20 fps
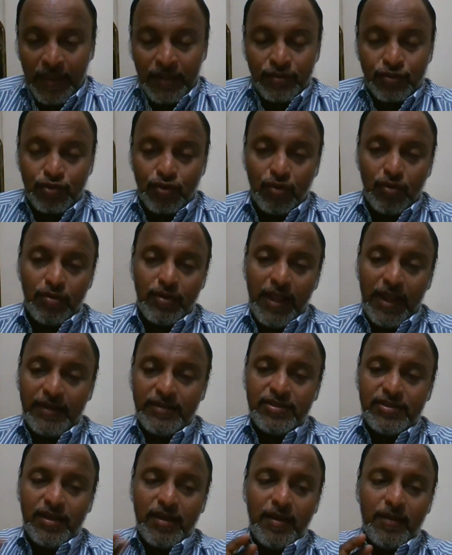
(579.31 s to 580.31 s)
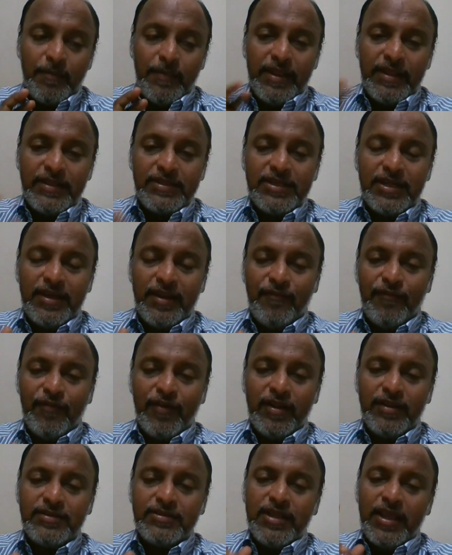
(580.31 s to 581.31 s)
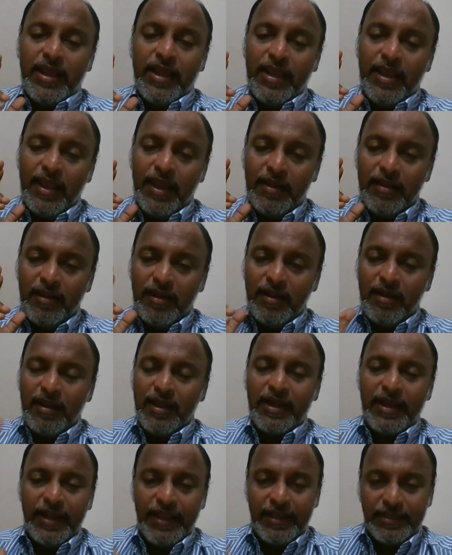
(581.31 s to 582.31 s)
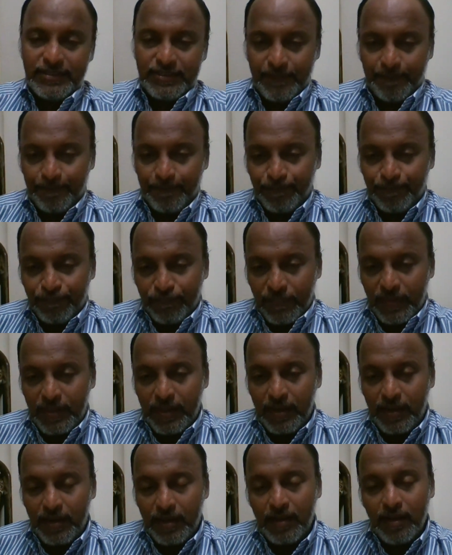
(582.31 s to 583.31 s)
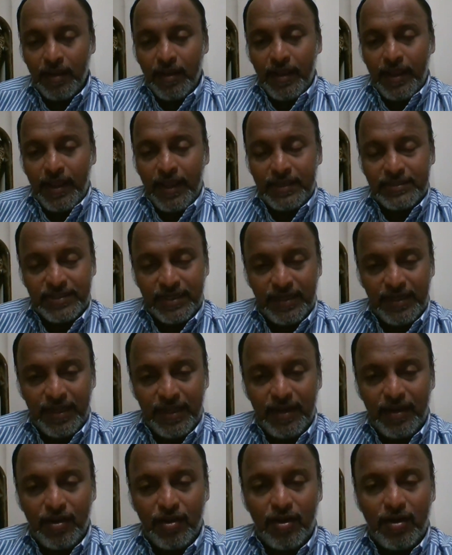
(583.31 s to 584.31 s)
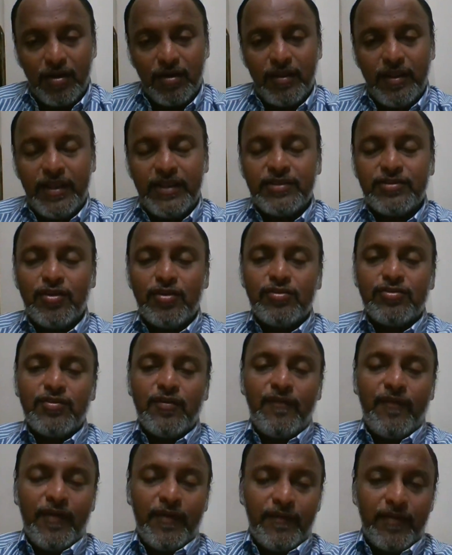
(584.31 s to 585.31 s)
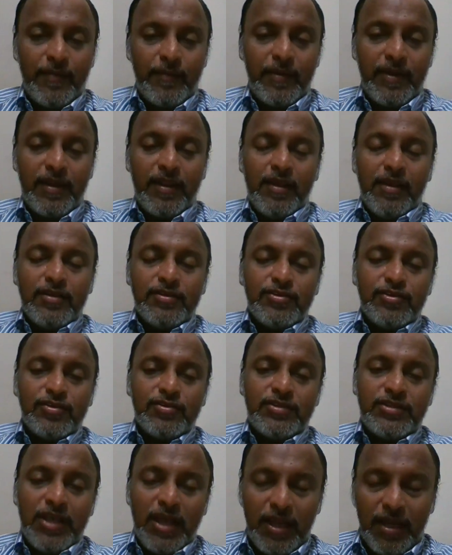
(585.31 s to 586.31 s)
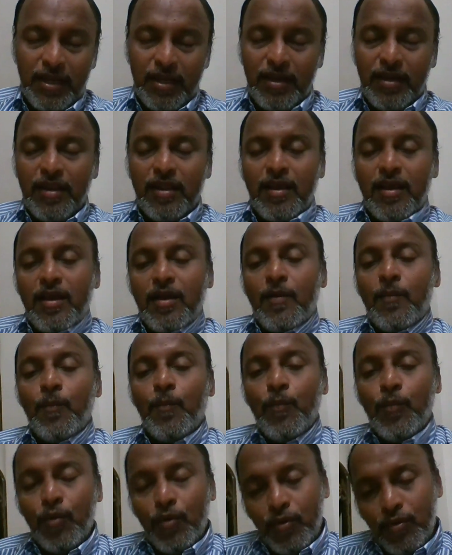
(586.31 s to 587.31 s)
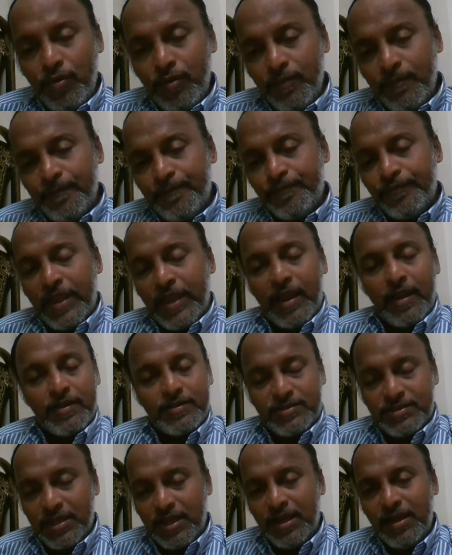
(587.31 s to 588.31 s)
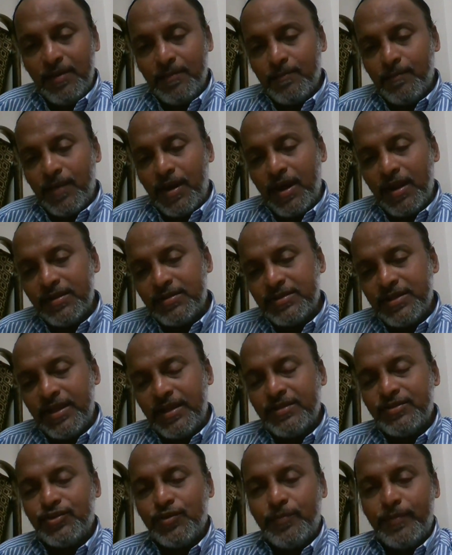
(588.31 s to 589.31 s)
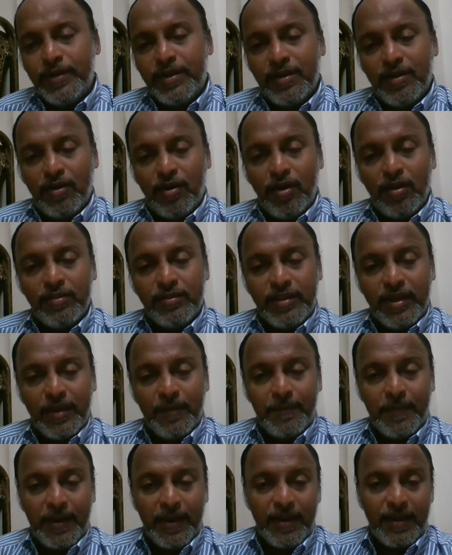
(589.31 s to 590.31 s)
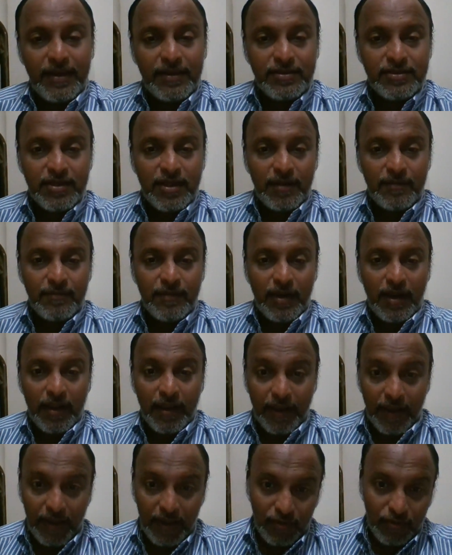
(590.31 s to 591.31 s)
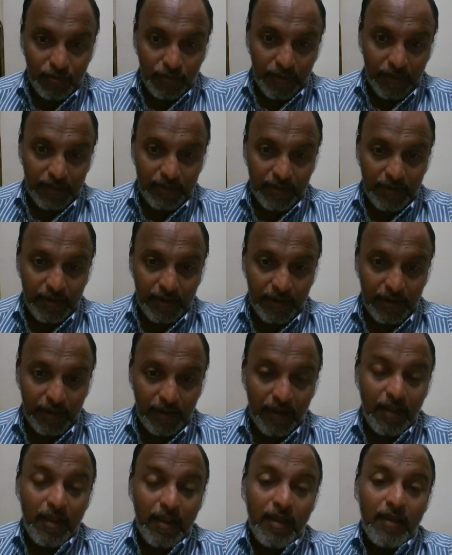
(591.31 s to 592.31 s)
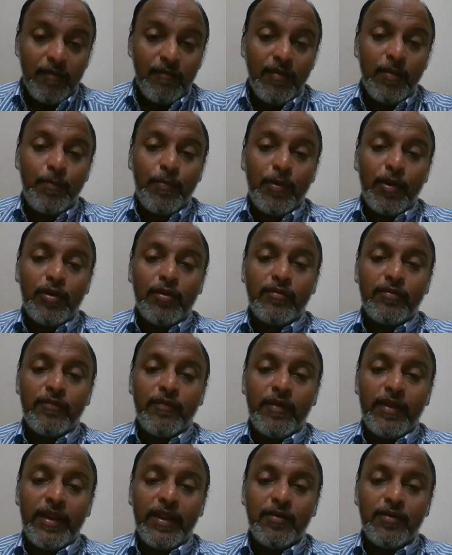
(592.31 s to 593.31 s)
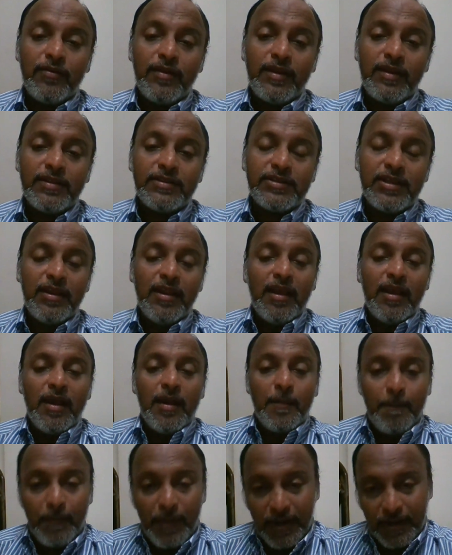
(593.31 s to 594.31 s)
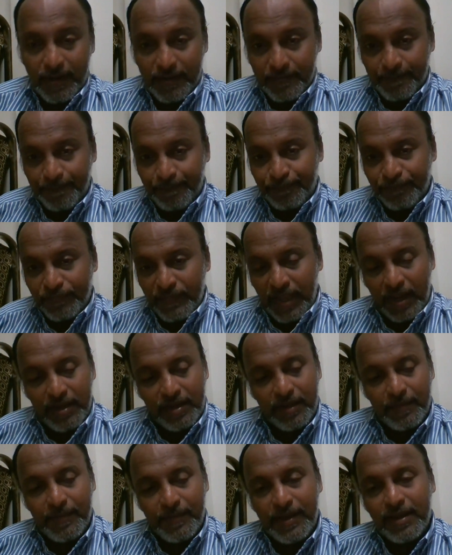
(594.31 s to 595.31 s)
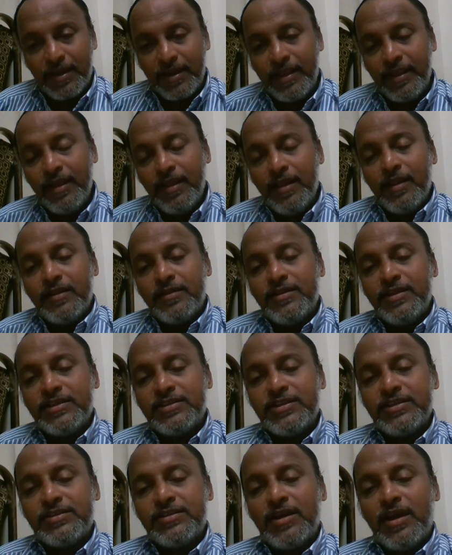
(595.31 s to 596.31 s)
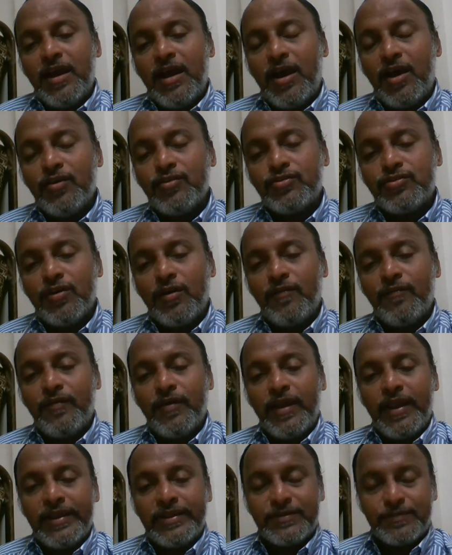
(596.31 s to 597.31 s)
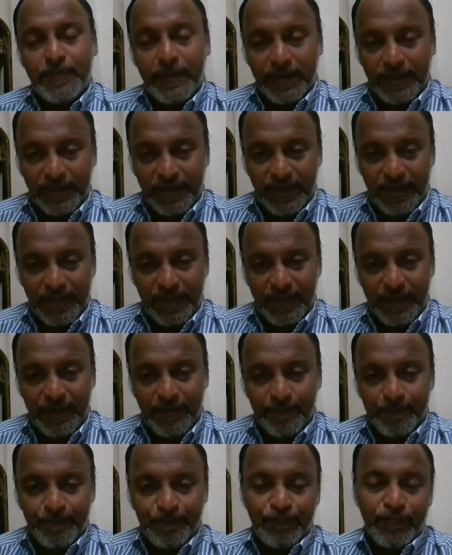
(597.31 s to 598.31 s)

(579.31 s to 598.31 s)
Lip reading: So that's a major difference. And the Lagnesh, the ascendant lord, is also favorable. So Sun, Moon, Sun, Mars and Jupiter, all three planets come again together here, will produce very good result. But Ultimately, this is a house of expected gain.